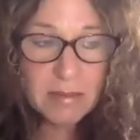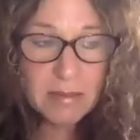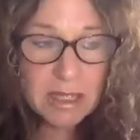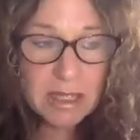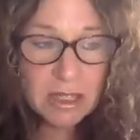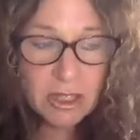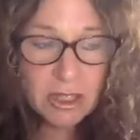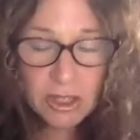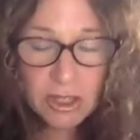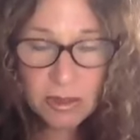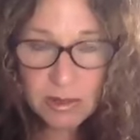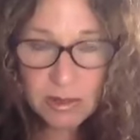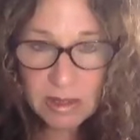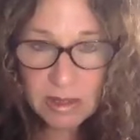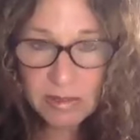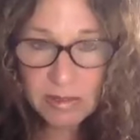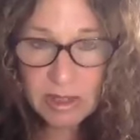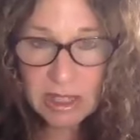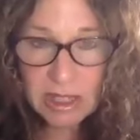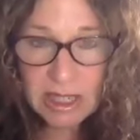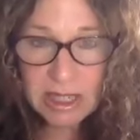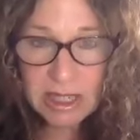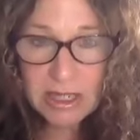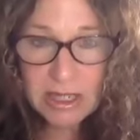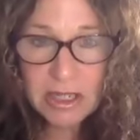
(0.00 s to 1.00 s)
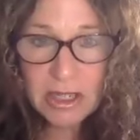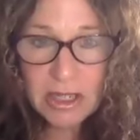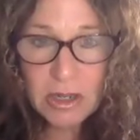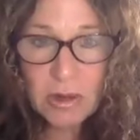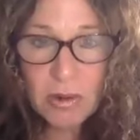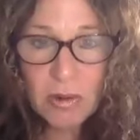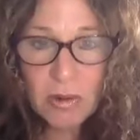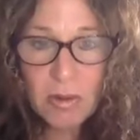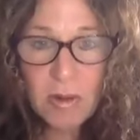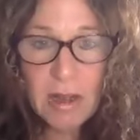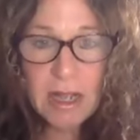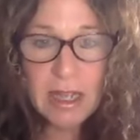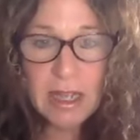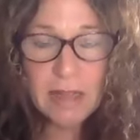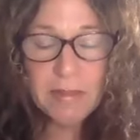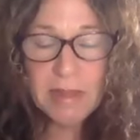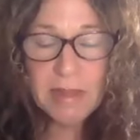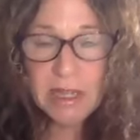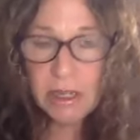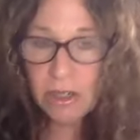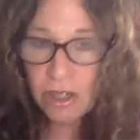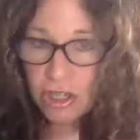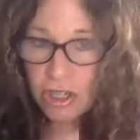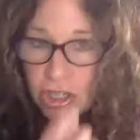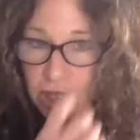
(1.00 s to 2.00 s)
intuitively. So I am
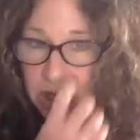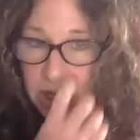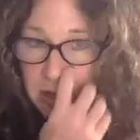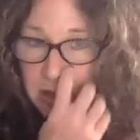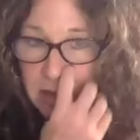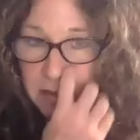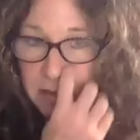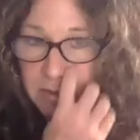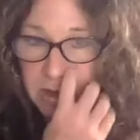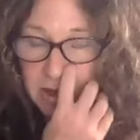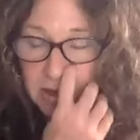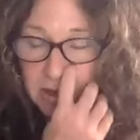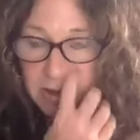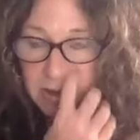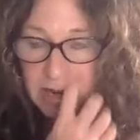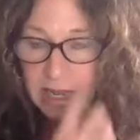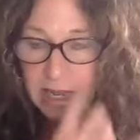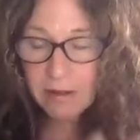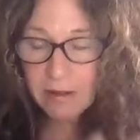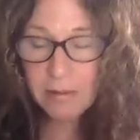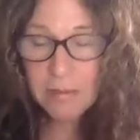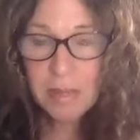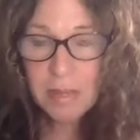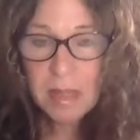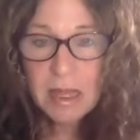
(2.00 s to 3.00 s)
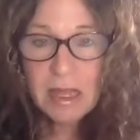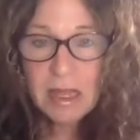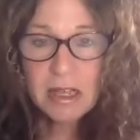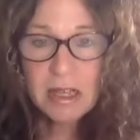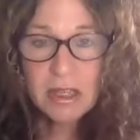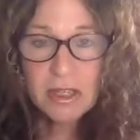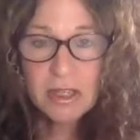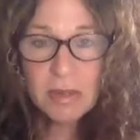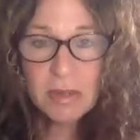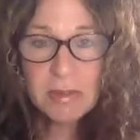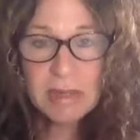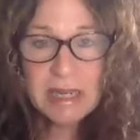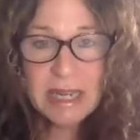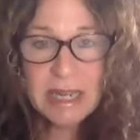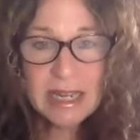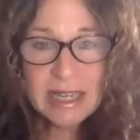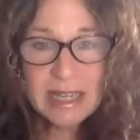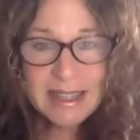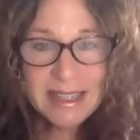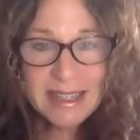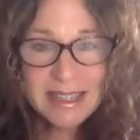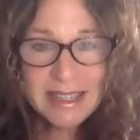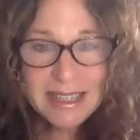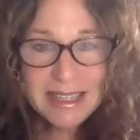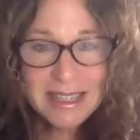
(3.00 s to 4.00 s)
here to share them with you now. So I'm going to
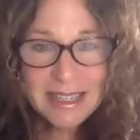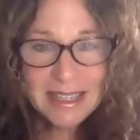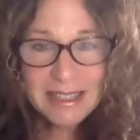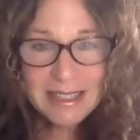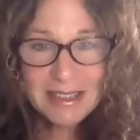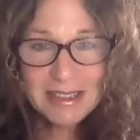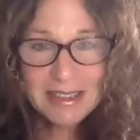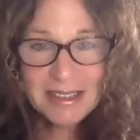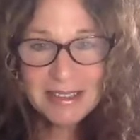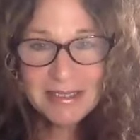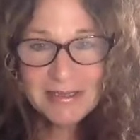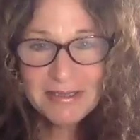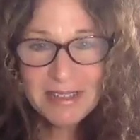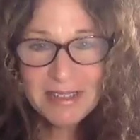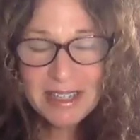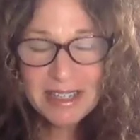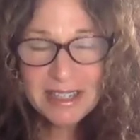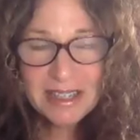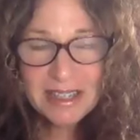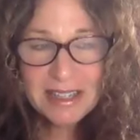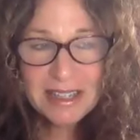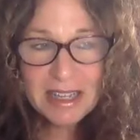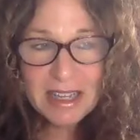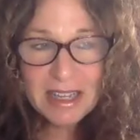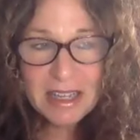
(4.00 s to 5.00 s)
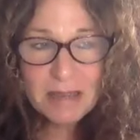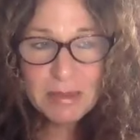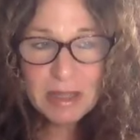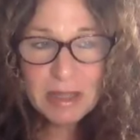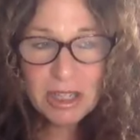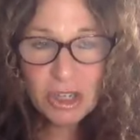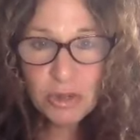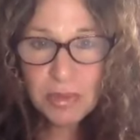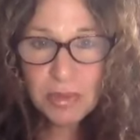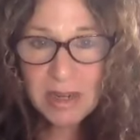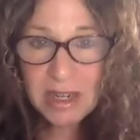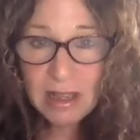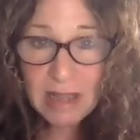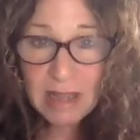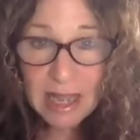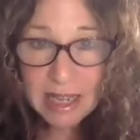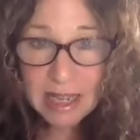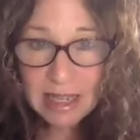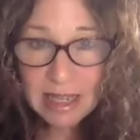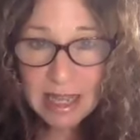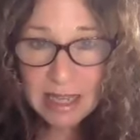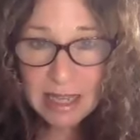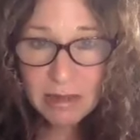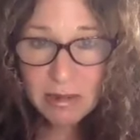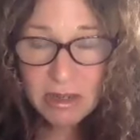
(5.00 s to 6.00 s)
end this with a little bit of light
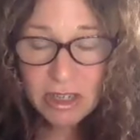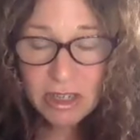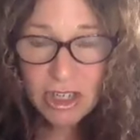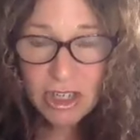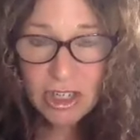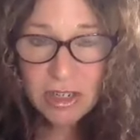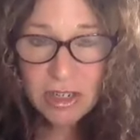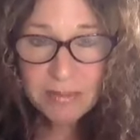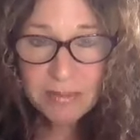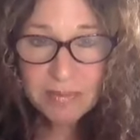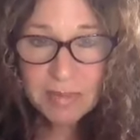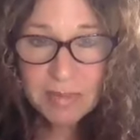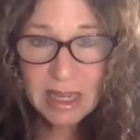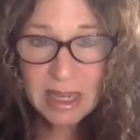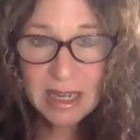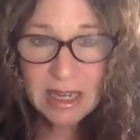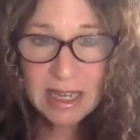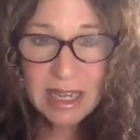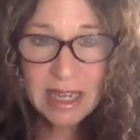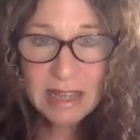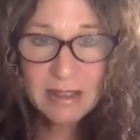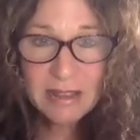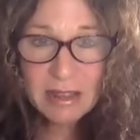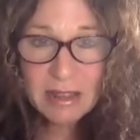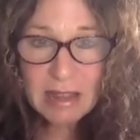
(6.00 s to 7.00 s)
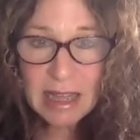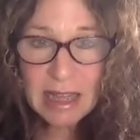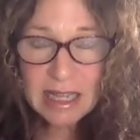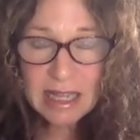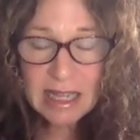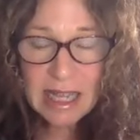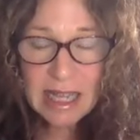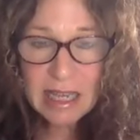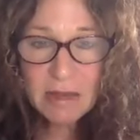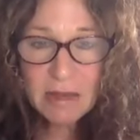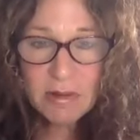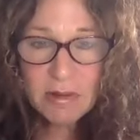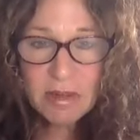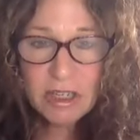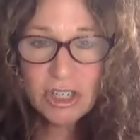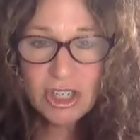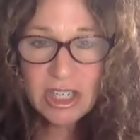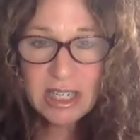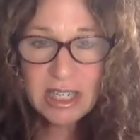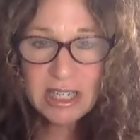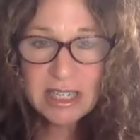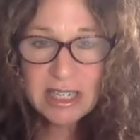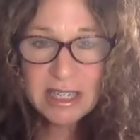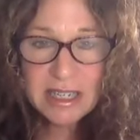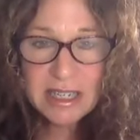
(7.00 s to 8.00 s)
language. And again, the light language
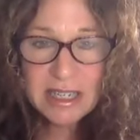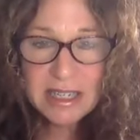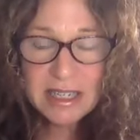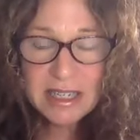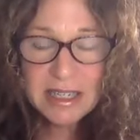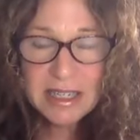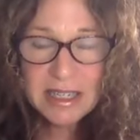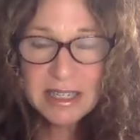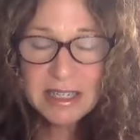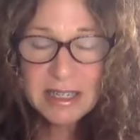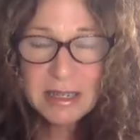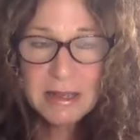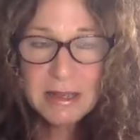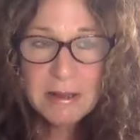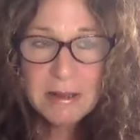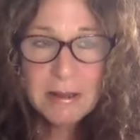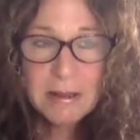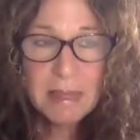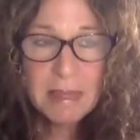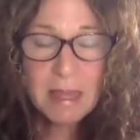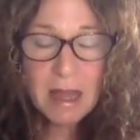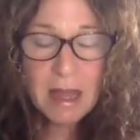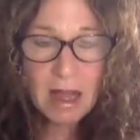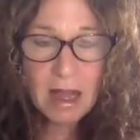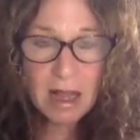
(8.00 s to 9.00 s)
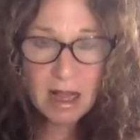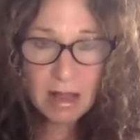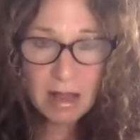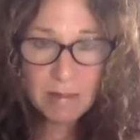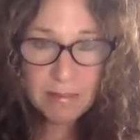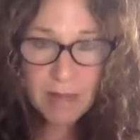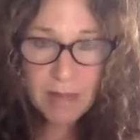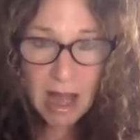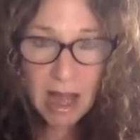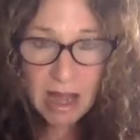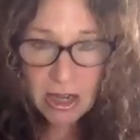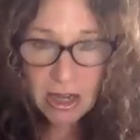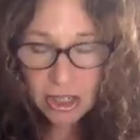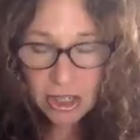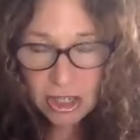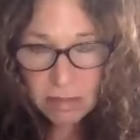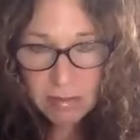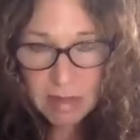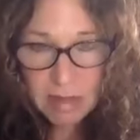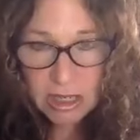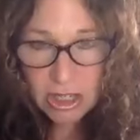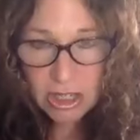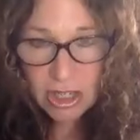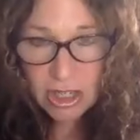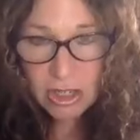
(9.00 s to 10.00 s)
is higher
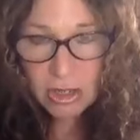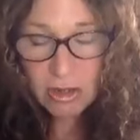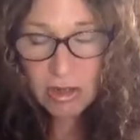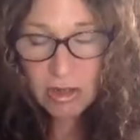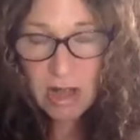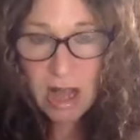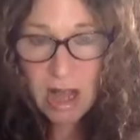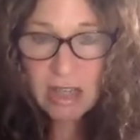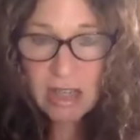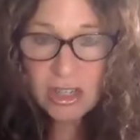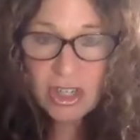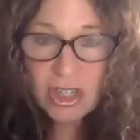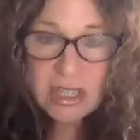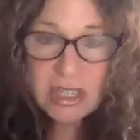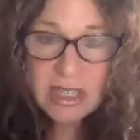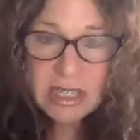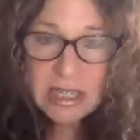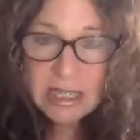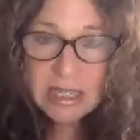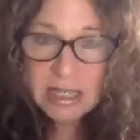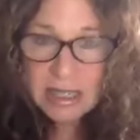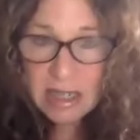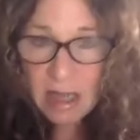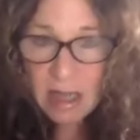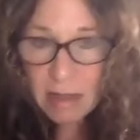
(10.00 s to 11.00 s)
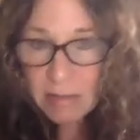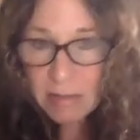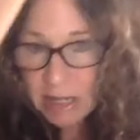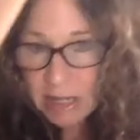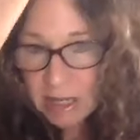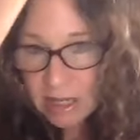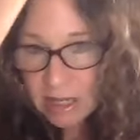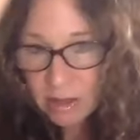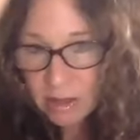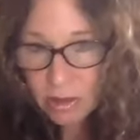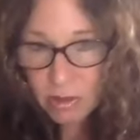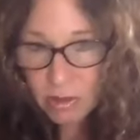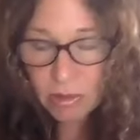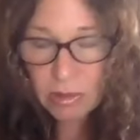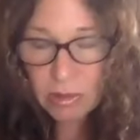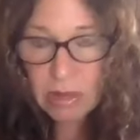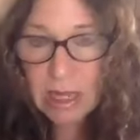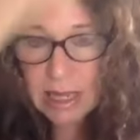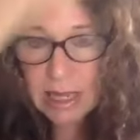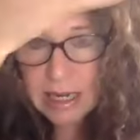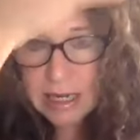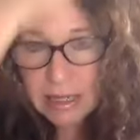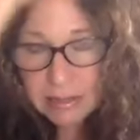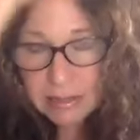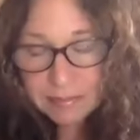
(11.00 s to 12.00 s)
dimensional consciousness coming in through
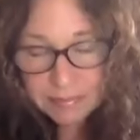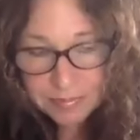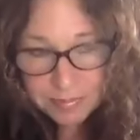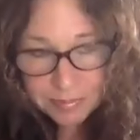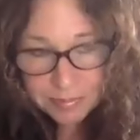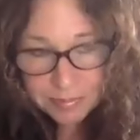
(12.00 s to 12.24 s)
light